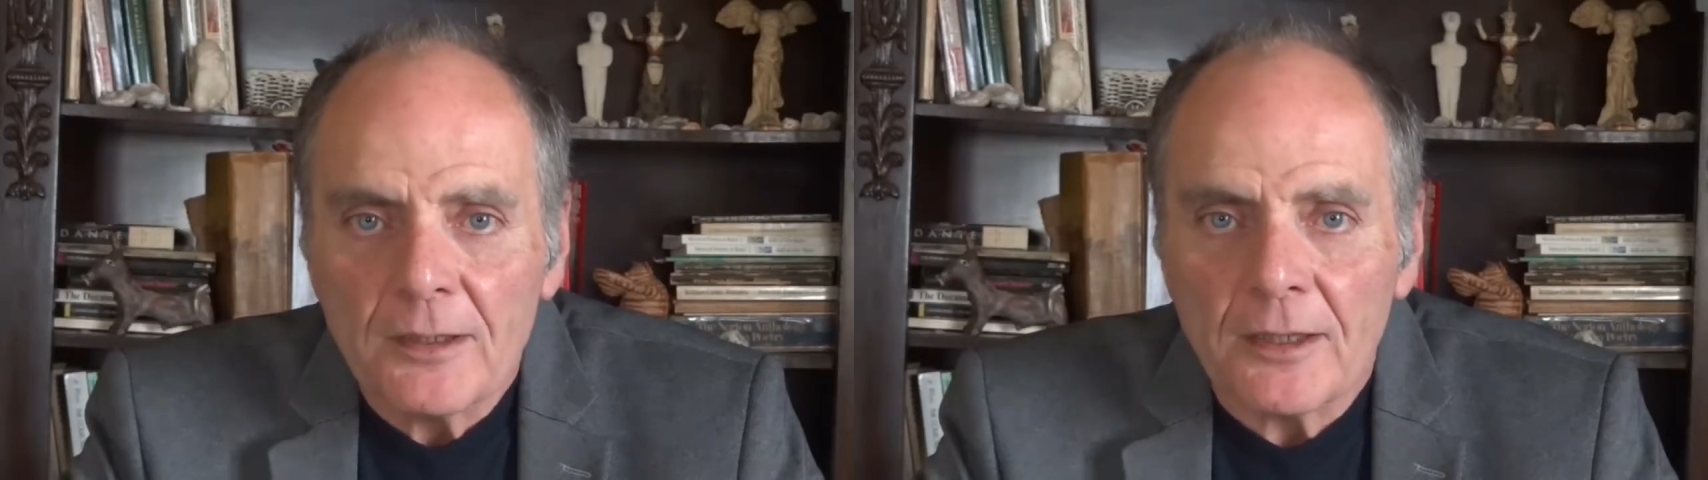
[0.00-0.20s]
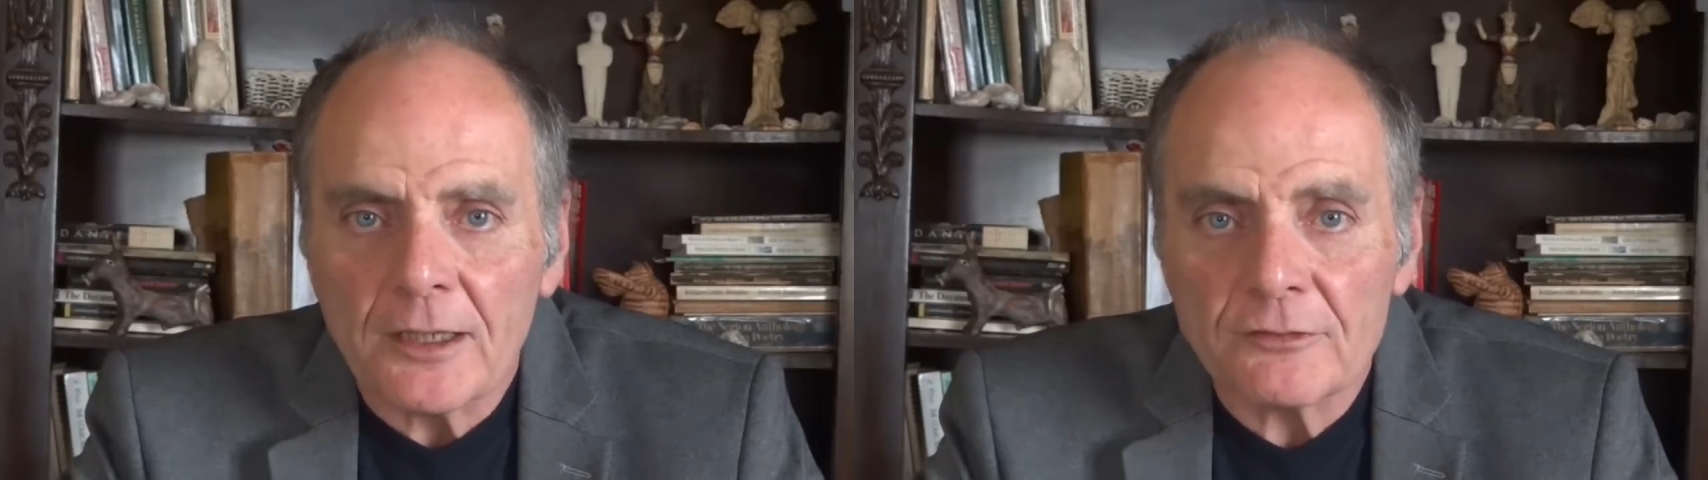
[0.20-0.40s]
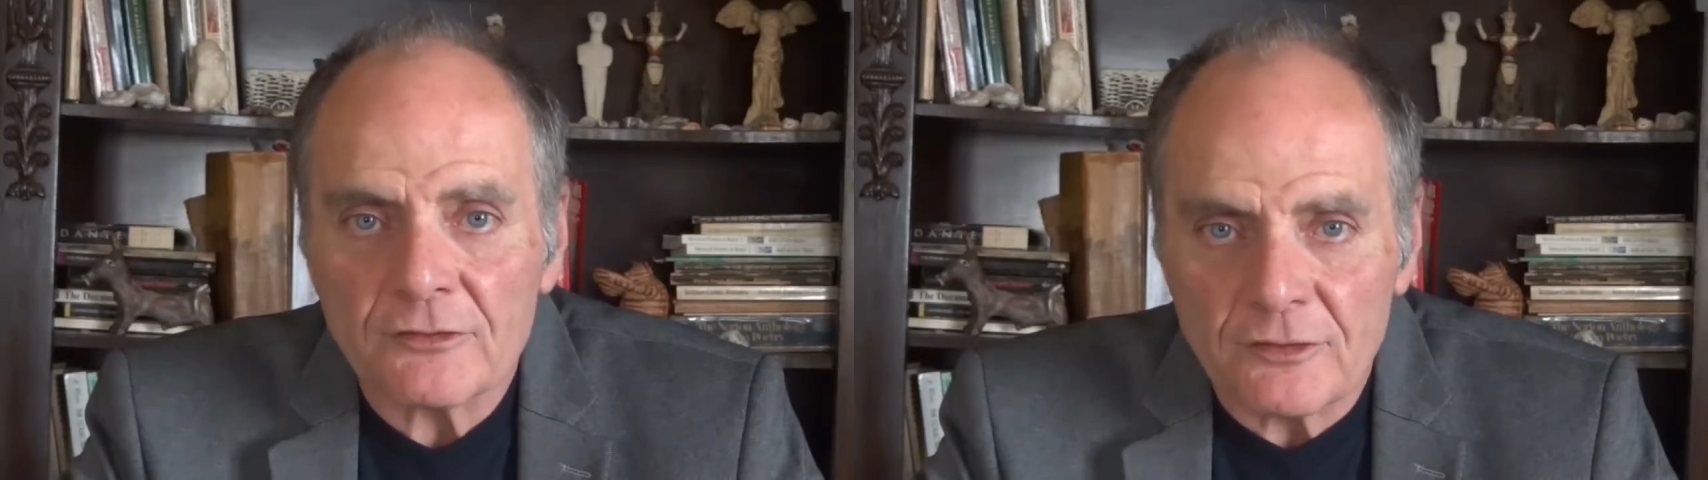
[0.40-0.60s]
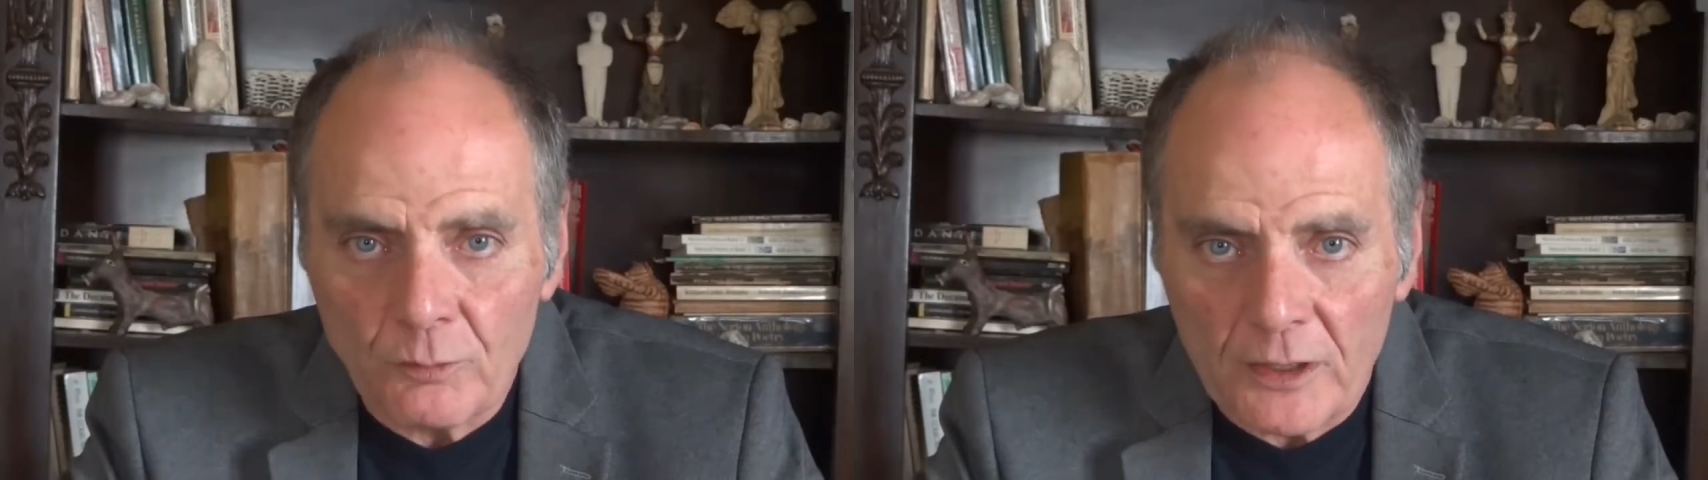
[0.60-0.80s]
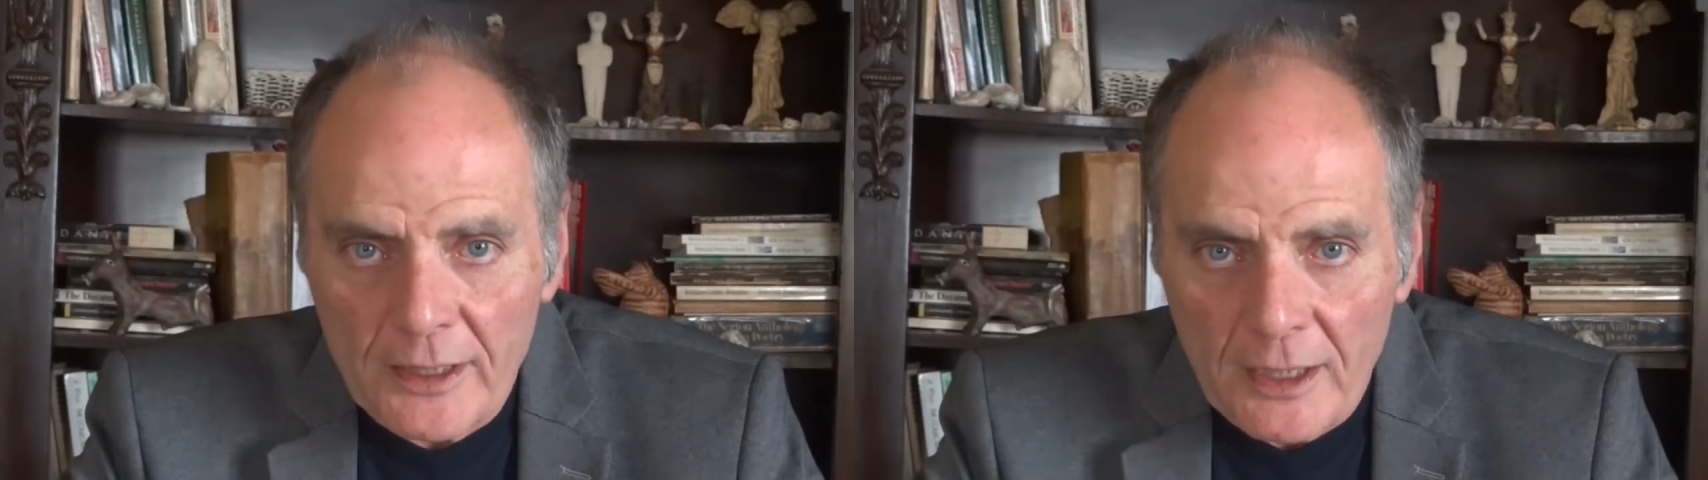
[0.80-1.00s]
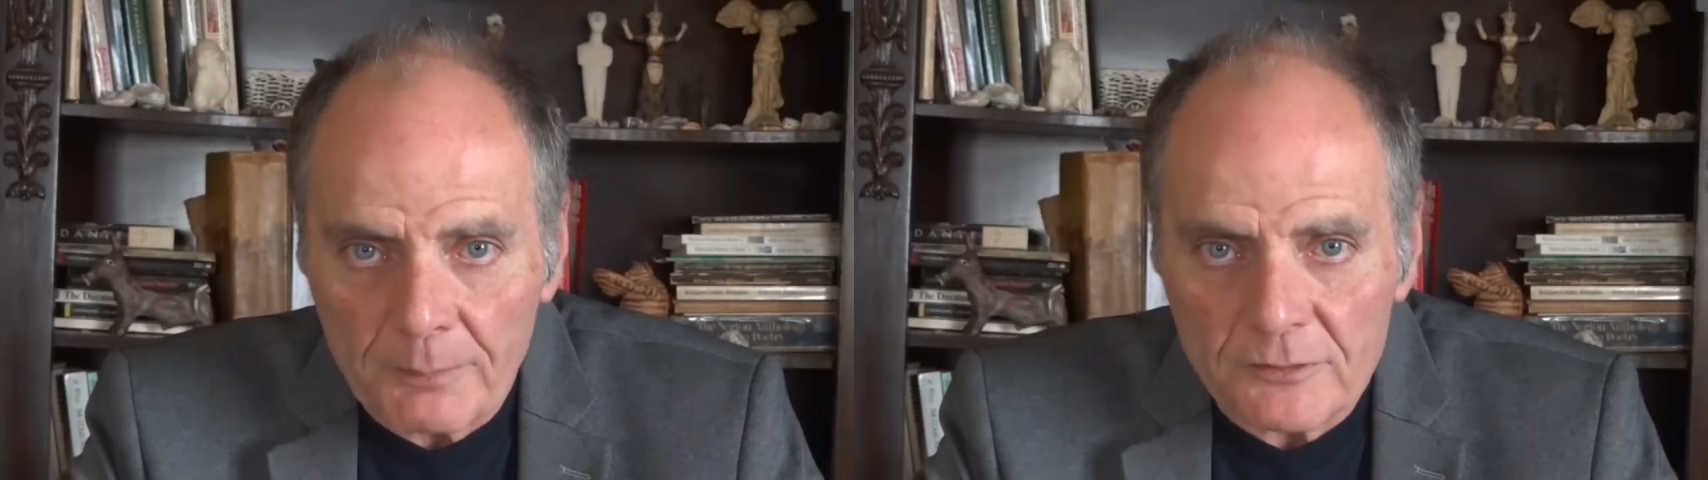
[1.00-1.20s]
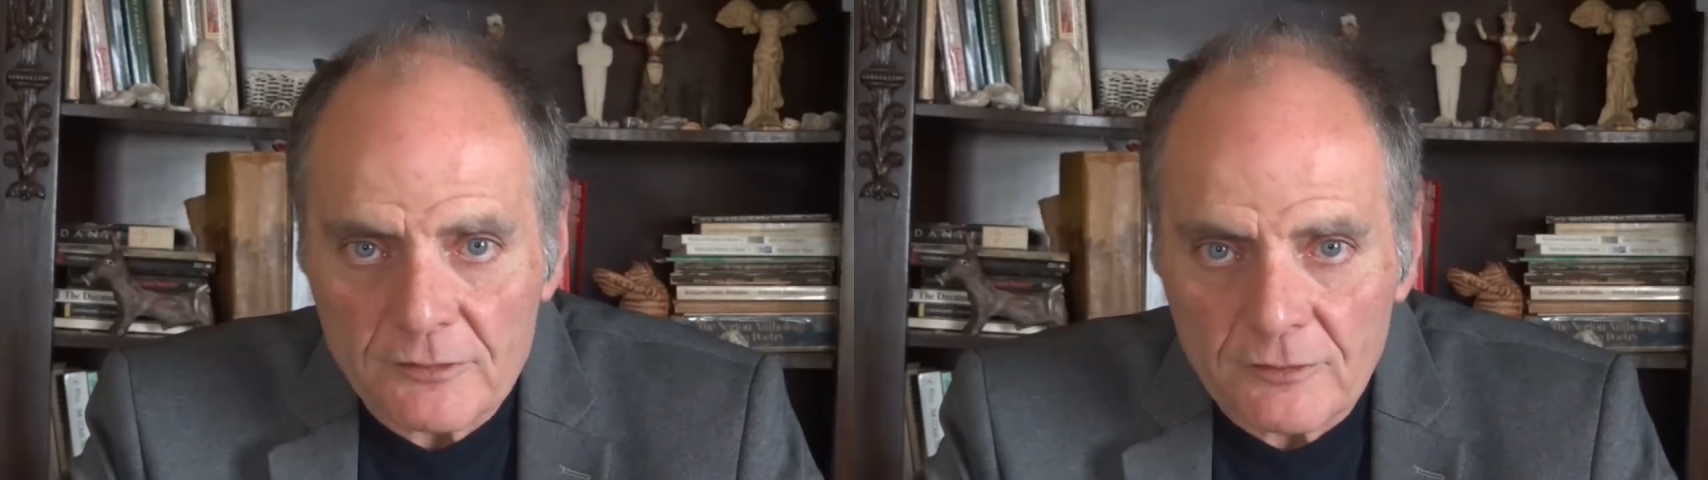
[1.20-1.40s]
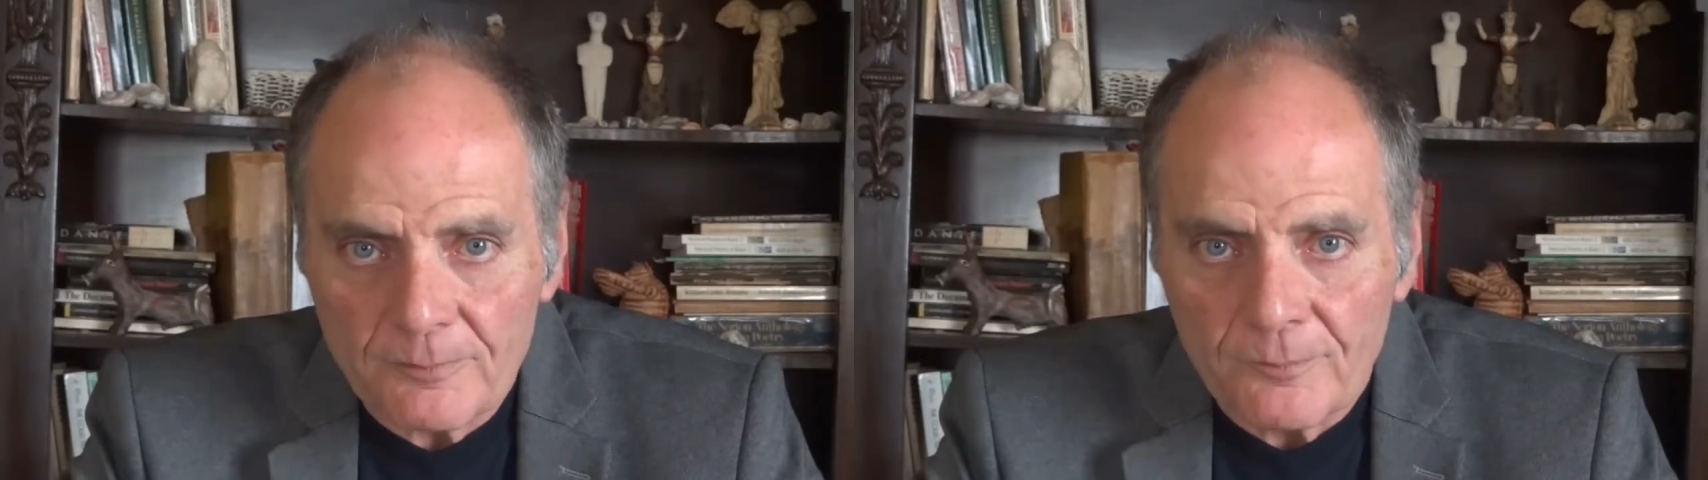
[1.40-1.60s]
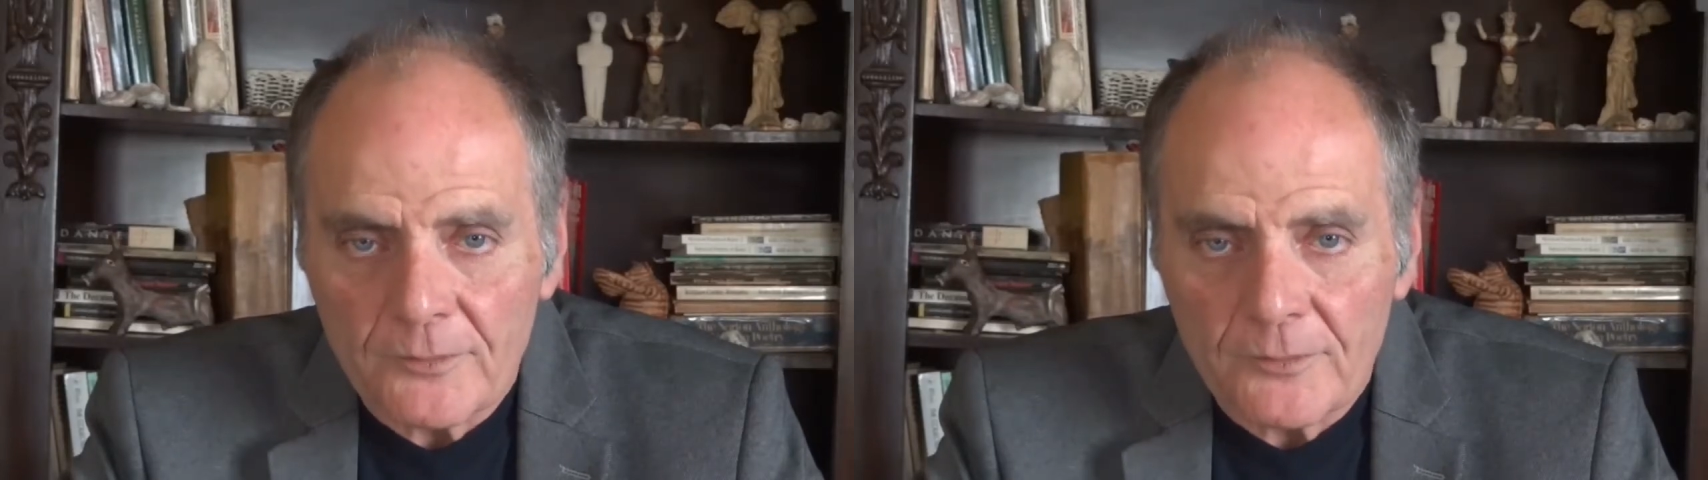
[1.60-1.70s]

and see what happens.